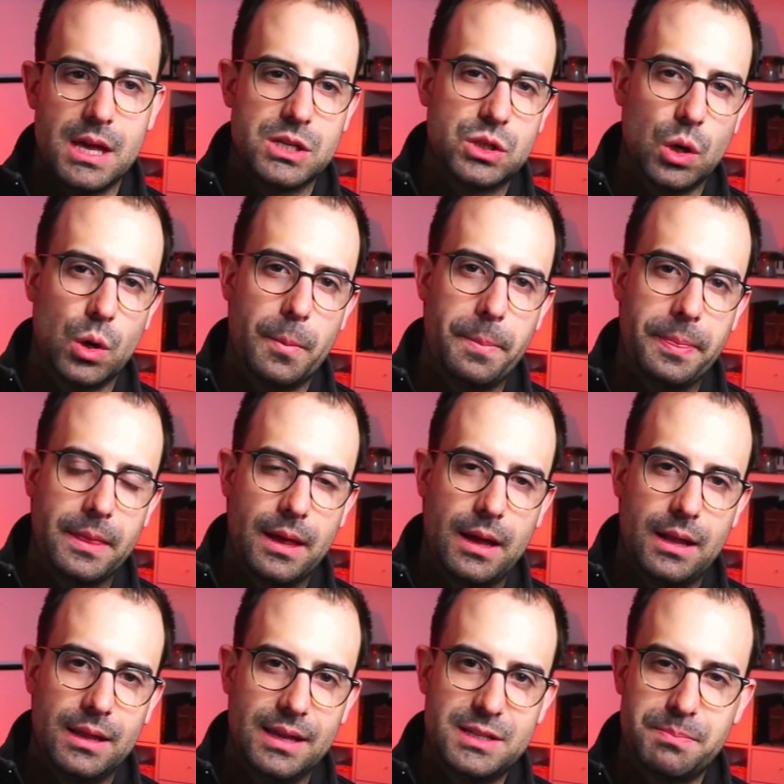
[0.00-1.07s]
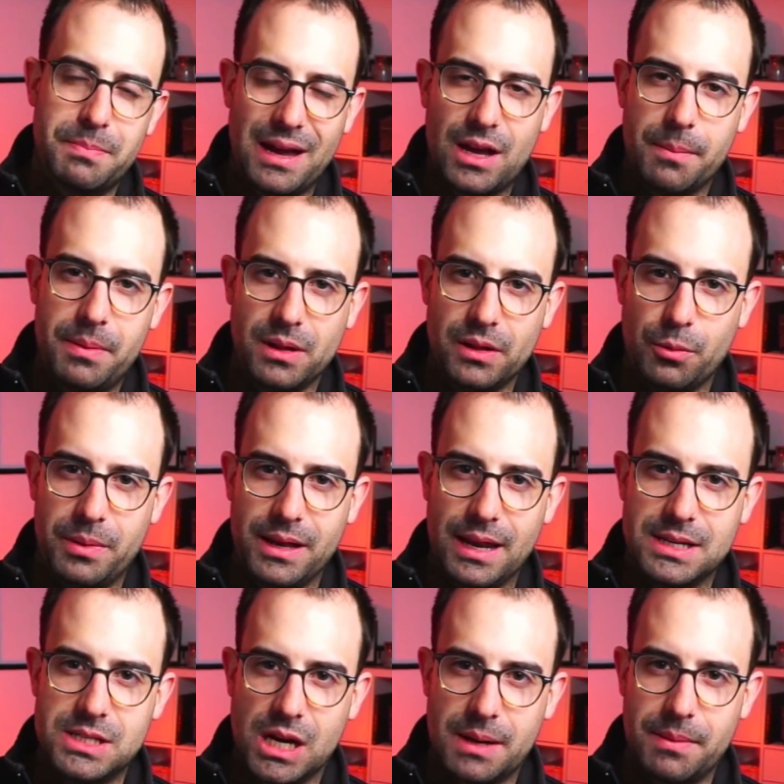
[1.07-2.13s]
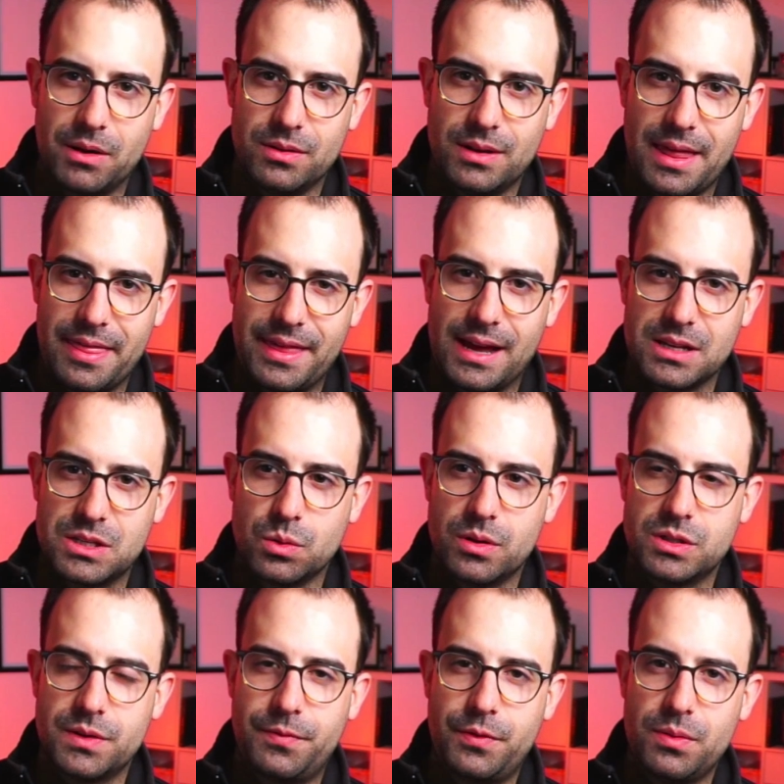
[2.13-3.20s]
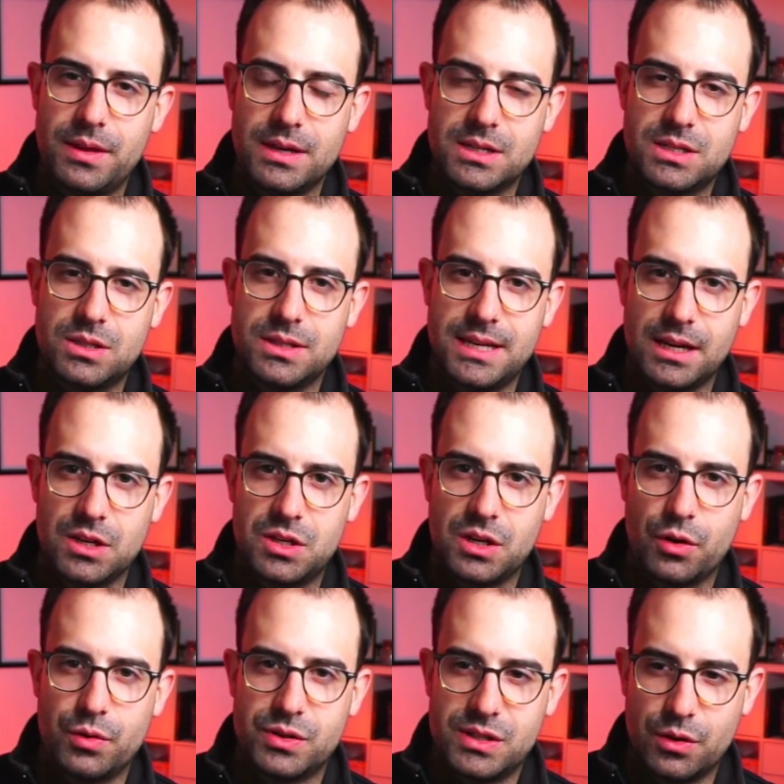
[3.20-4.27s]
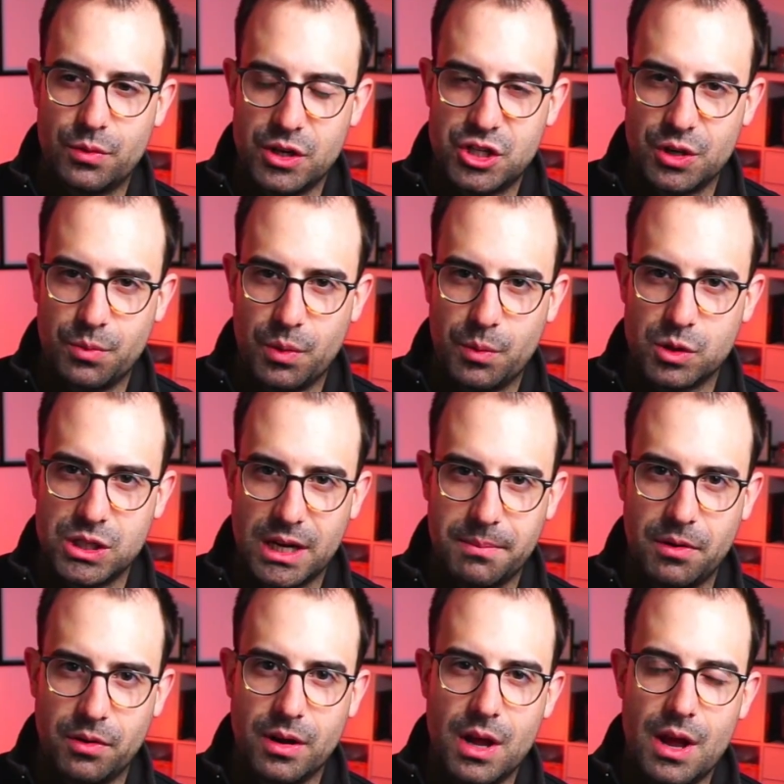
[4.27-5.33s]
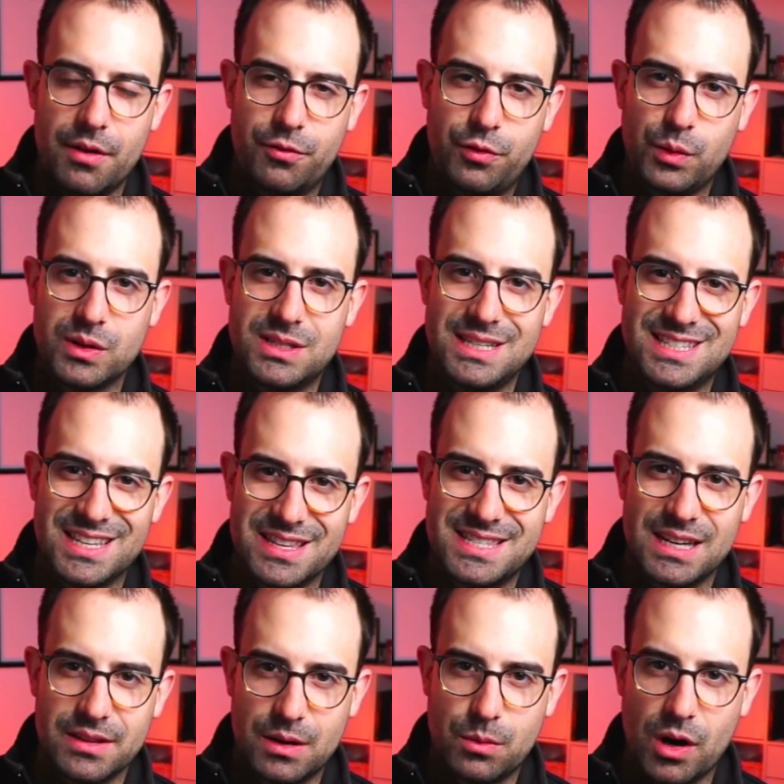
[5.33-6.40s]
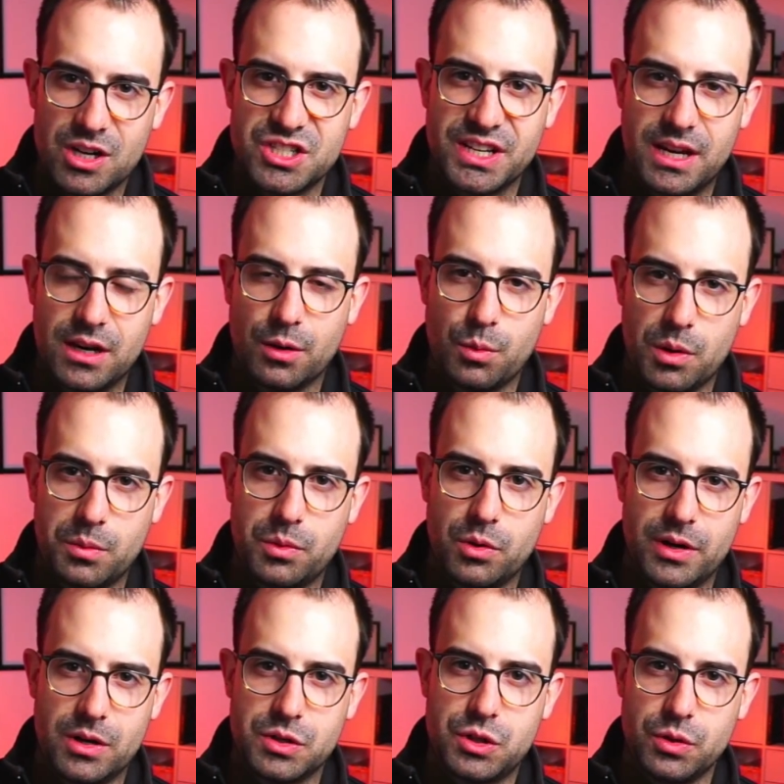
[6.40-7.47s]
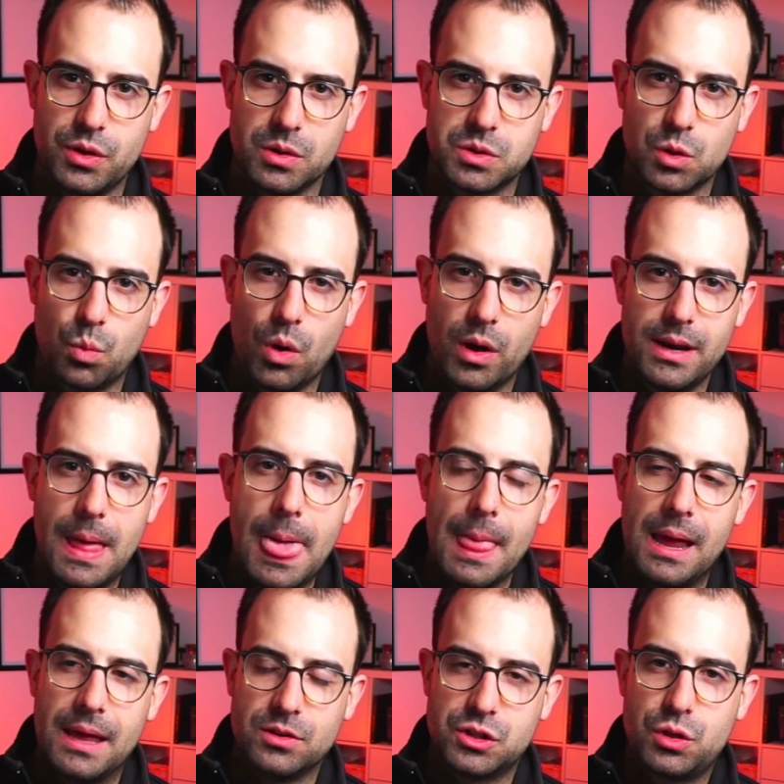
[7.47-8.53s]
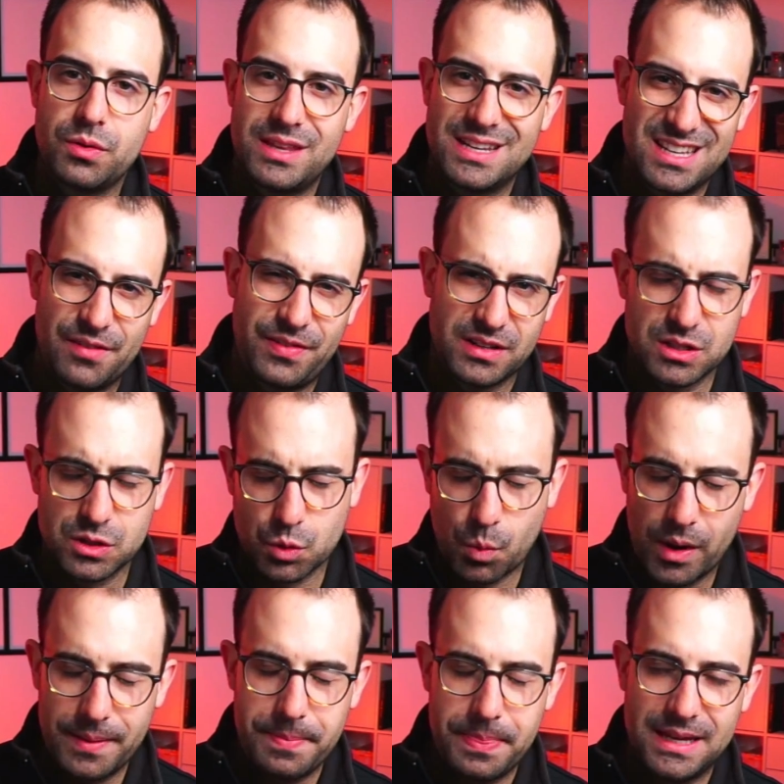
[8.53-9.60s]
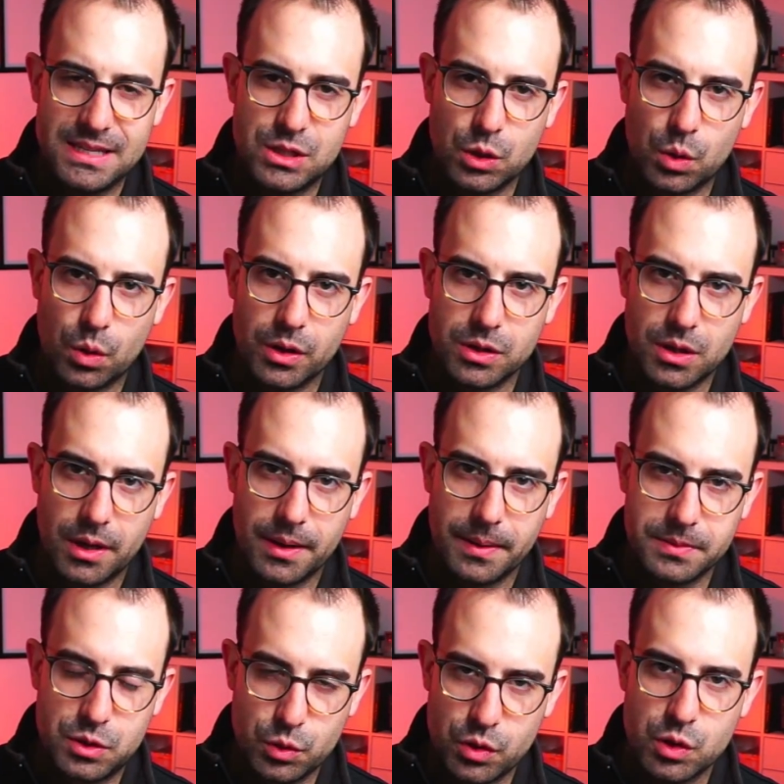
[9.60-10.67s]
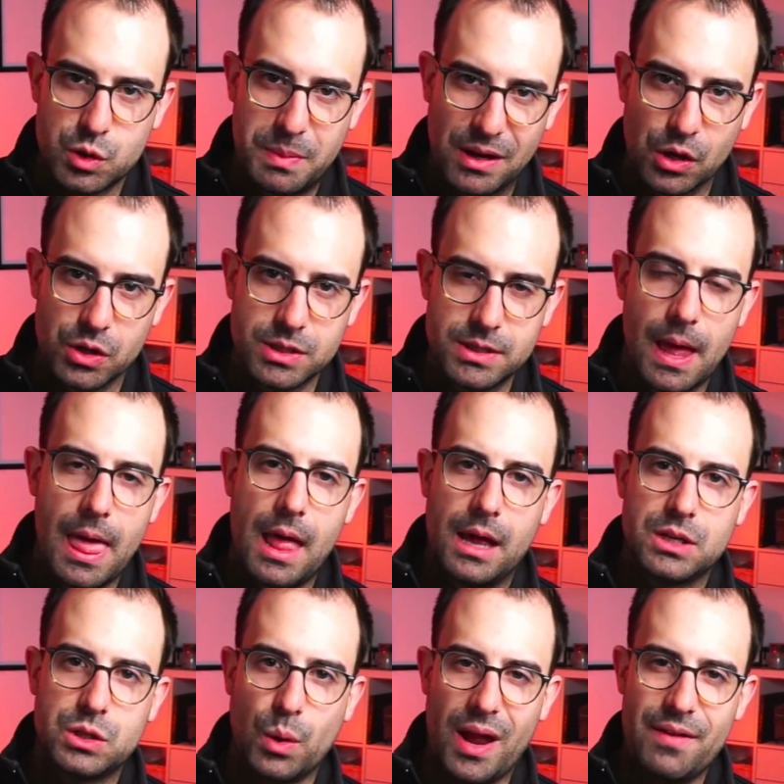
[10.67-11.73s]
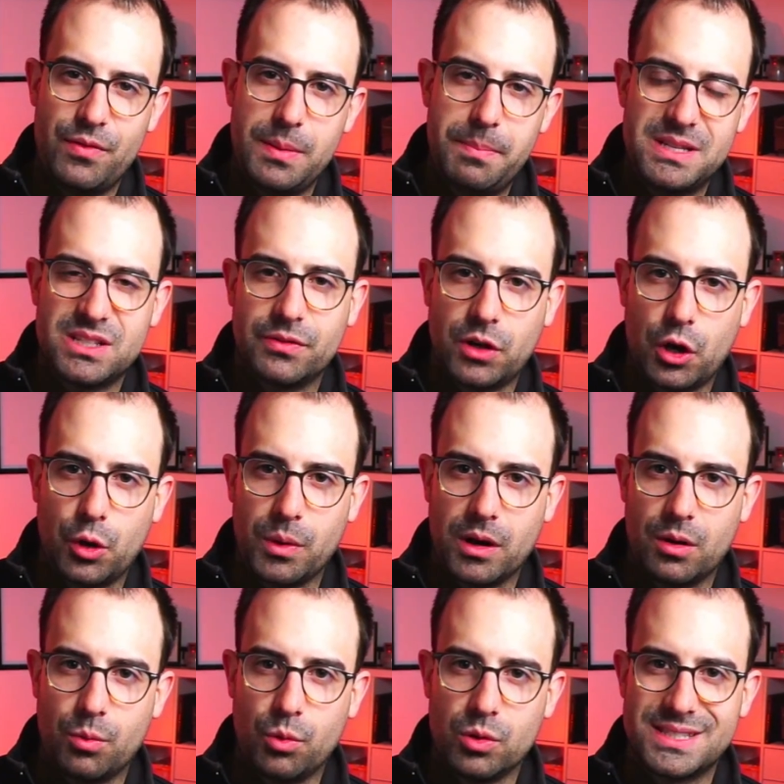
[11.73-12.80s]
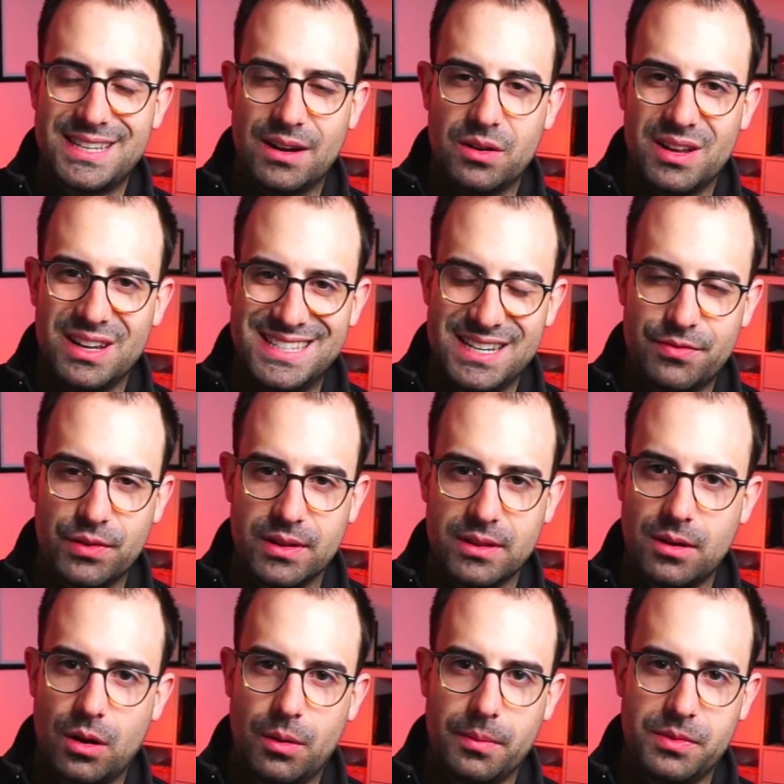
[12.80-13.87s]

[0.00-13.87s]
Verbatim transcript: So let's back up a little bit and talk about that. So there's a few things to take into consideration when we're talking about frequencies and the sound that we're actually hearing when we're in our studio. So one, there's two things that affect it. So one is your uh, studio speakers. So every piece of hardware will sound different. They're